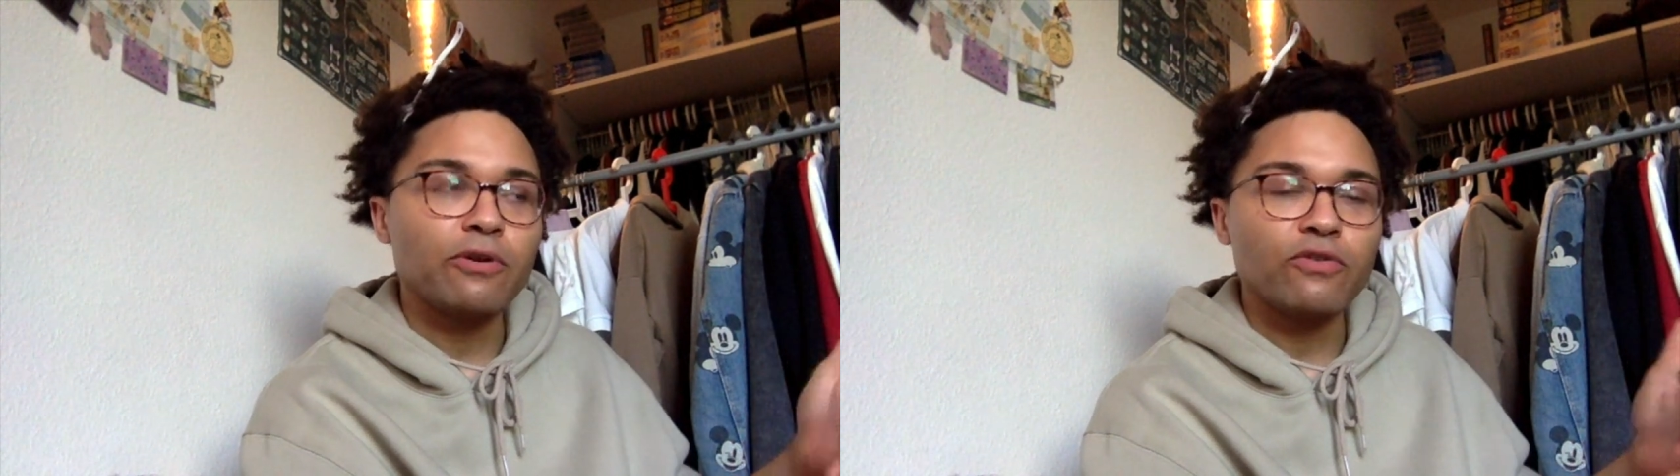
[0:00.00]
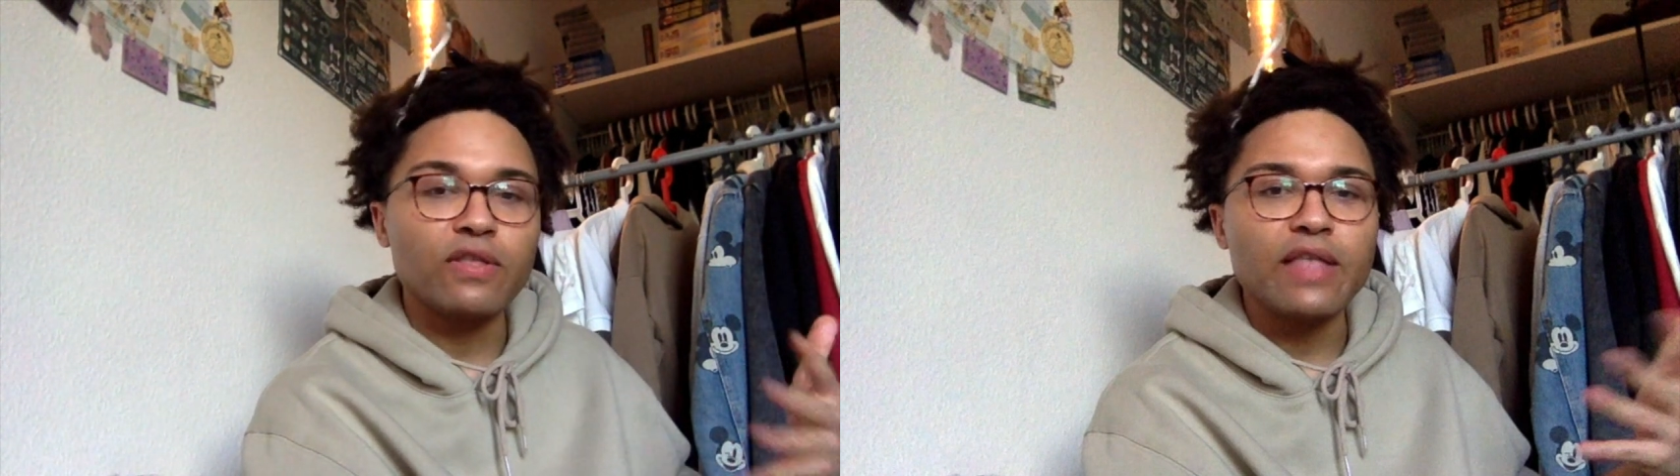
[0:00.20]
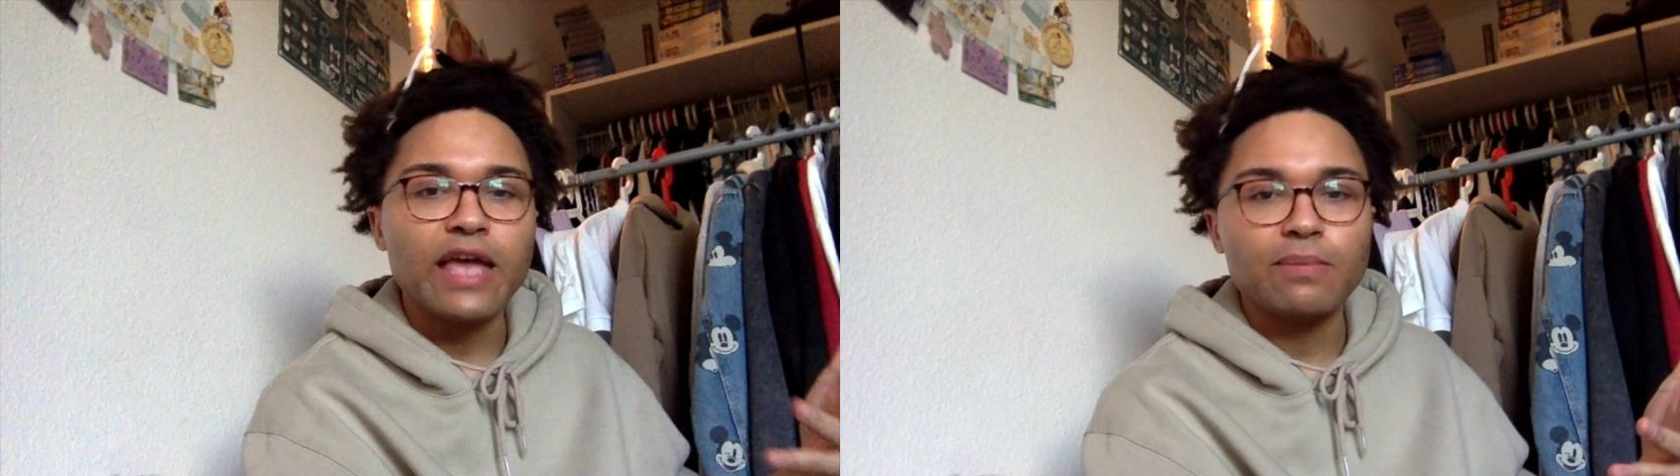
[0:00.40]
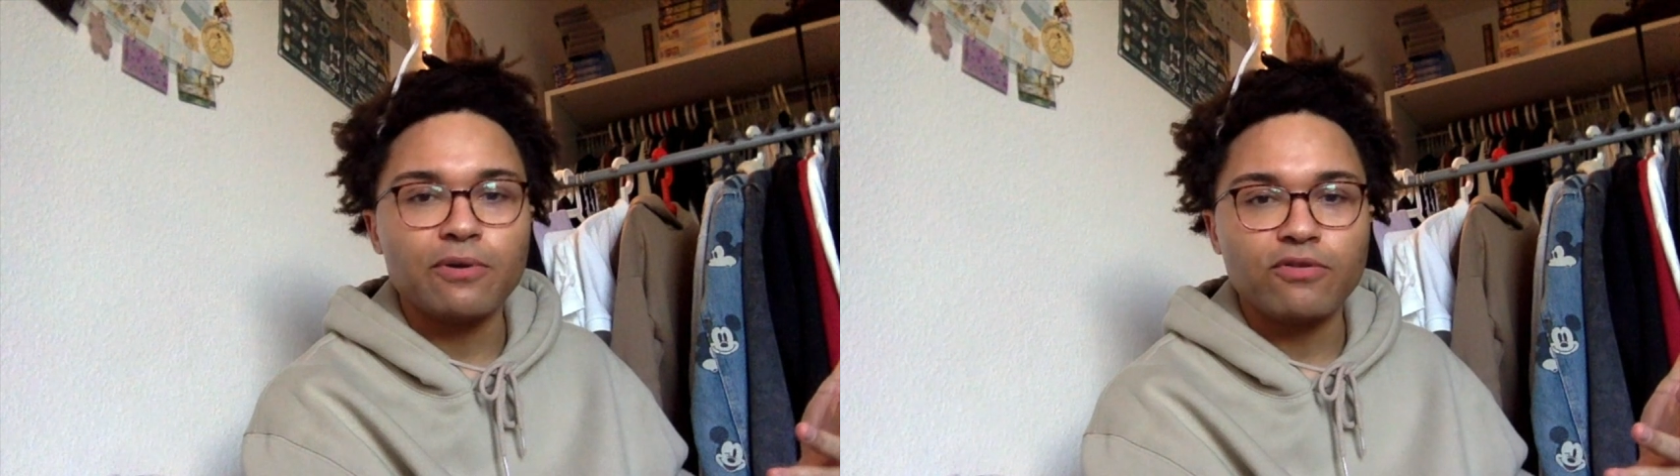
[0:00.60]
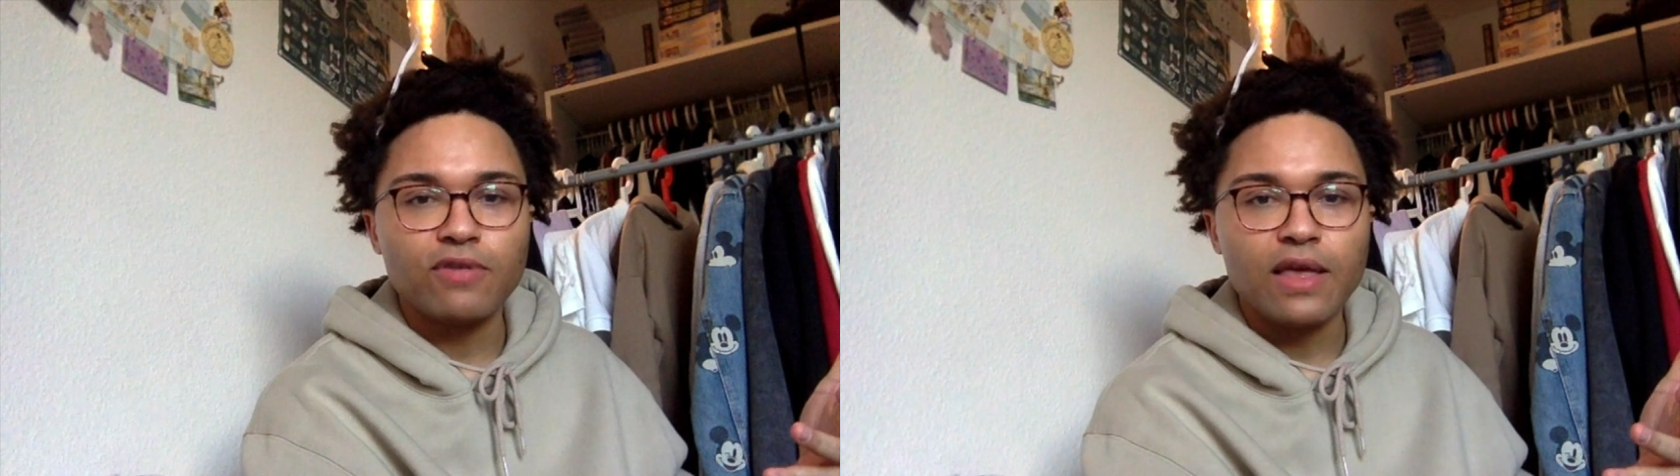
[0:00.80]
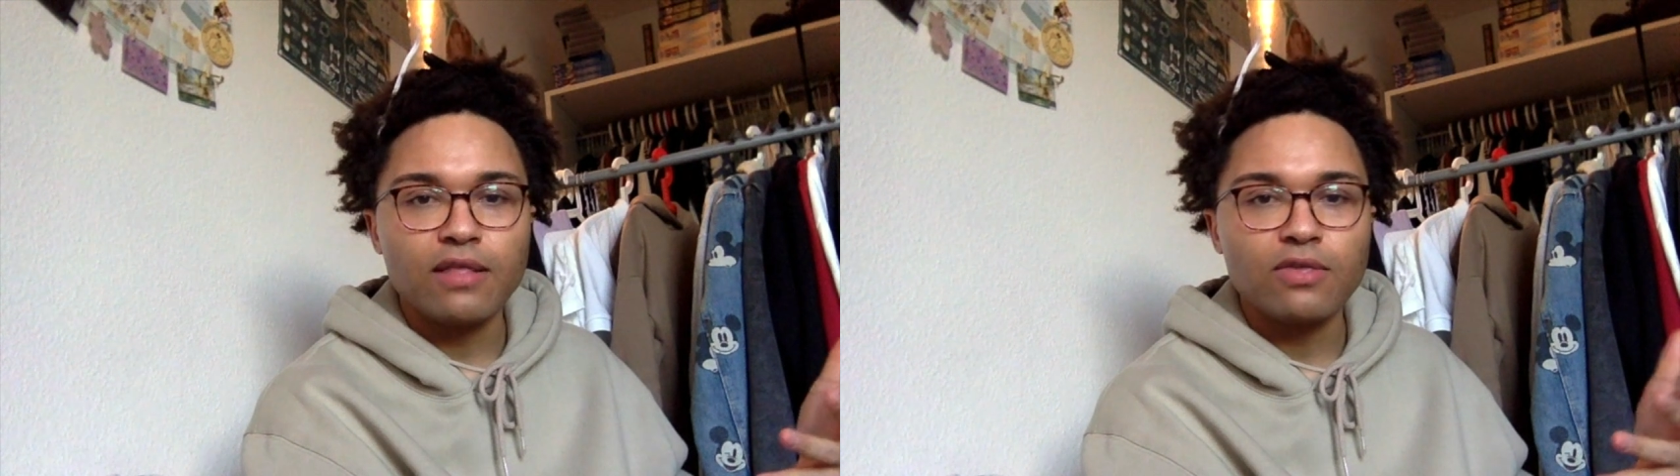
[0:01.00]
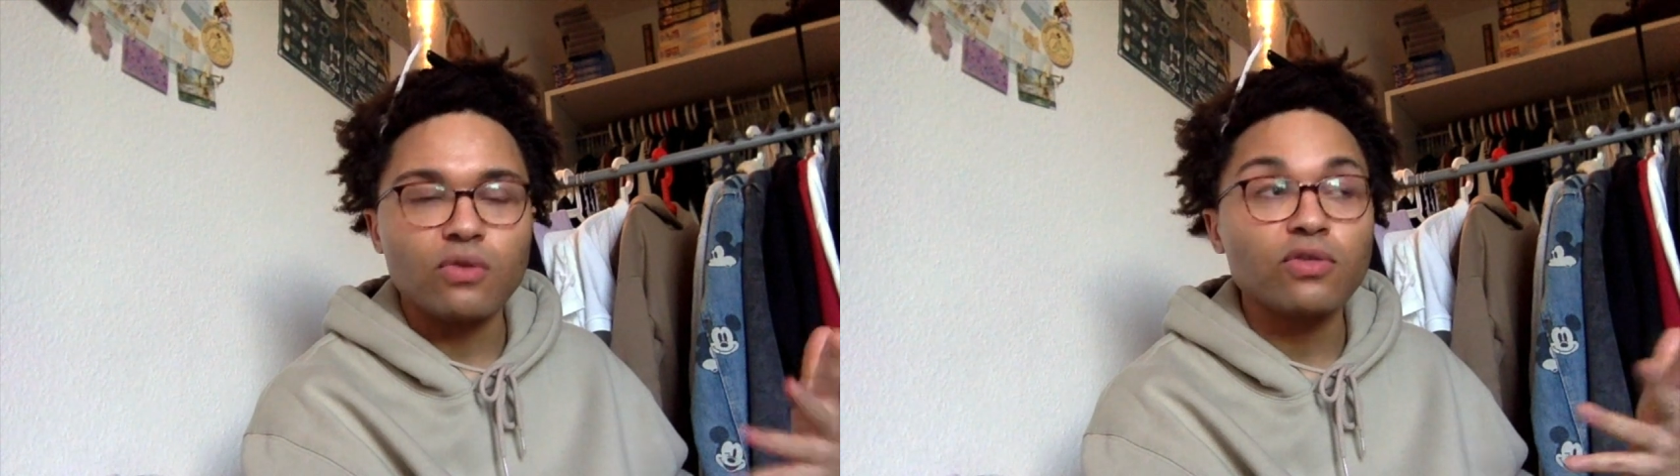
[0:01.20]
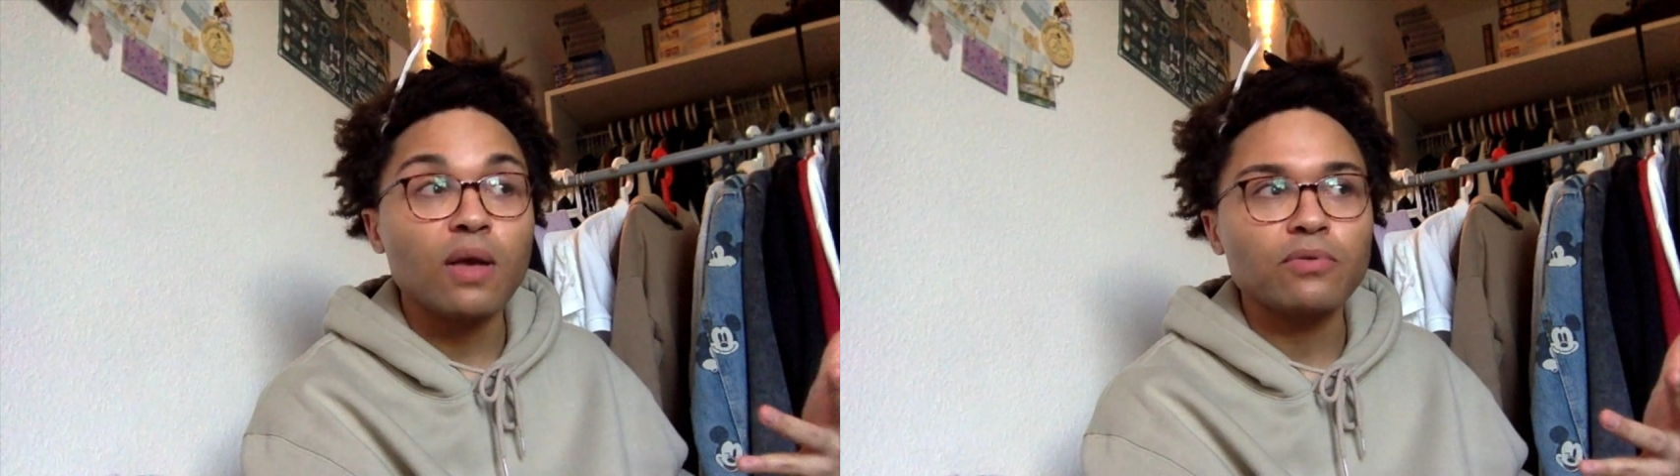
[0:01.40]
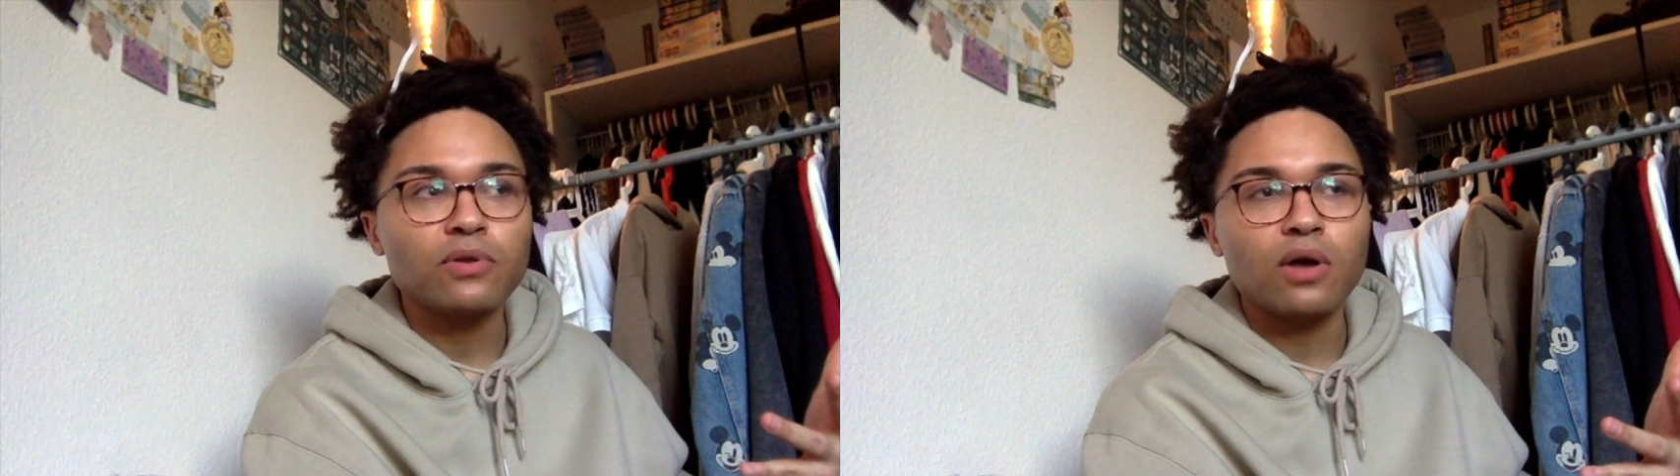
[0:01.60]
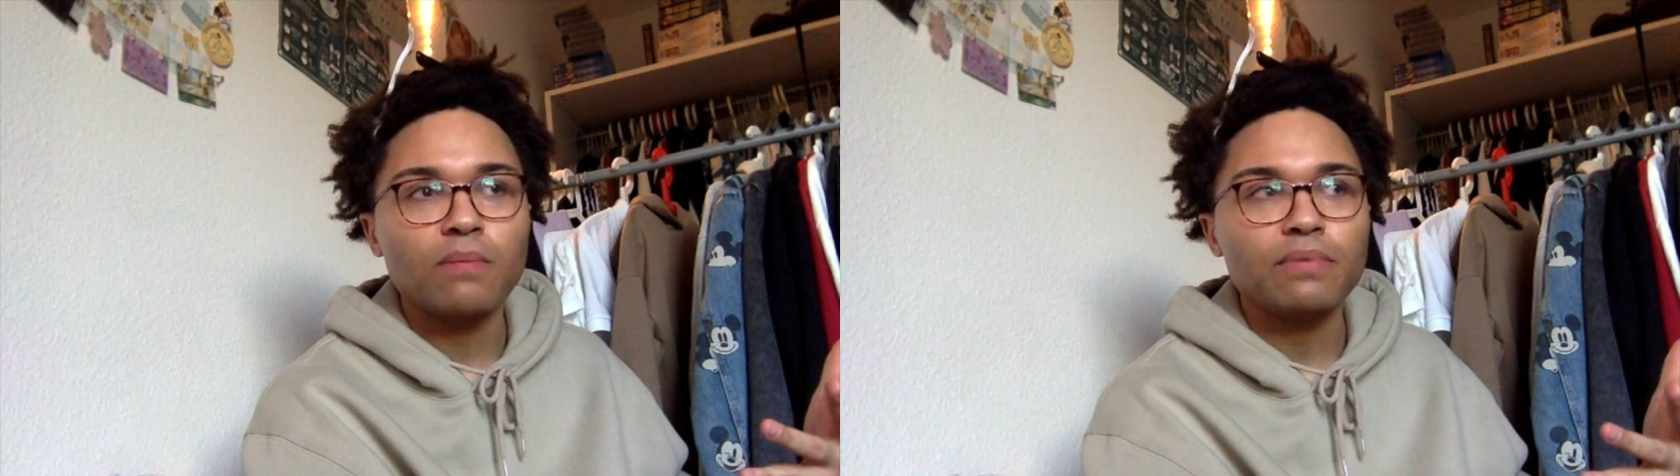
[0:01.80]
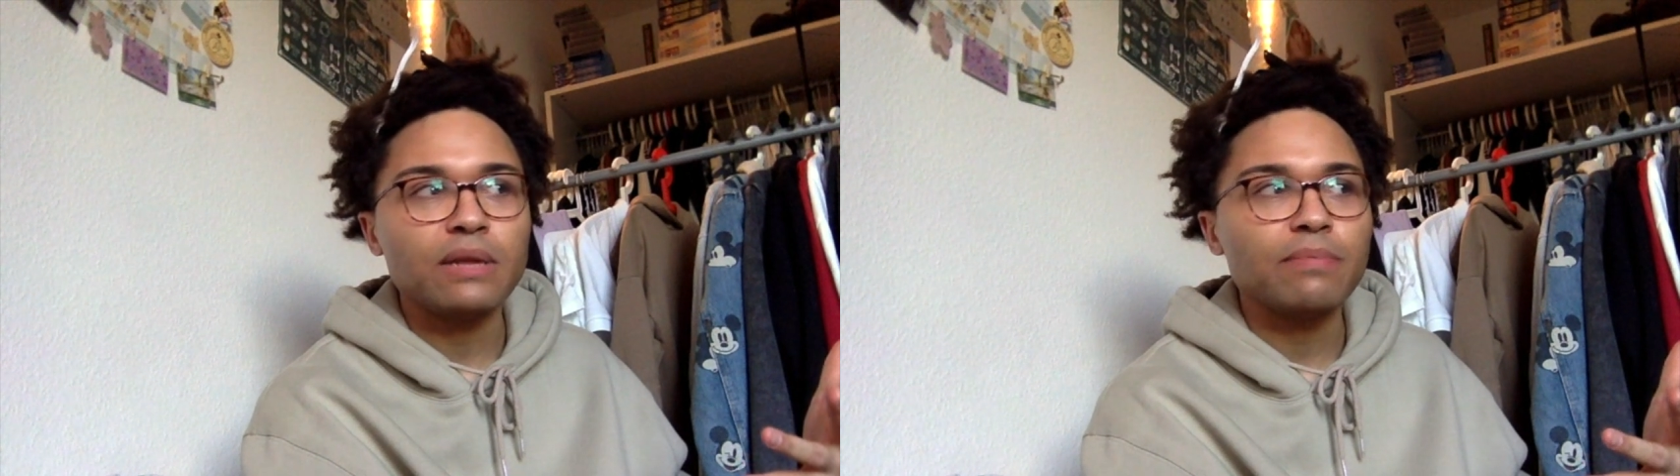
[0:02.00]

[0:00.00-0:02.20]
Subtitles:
80%, so it's up to the company.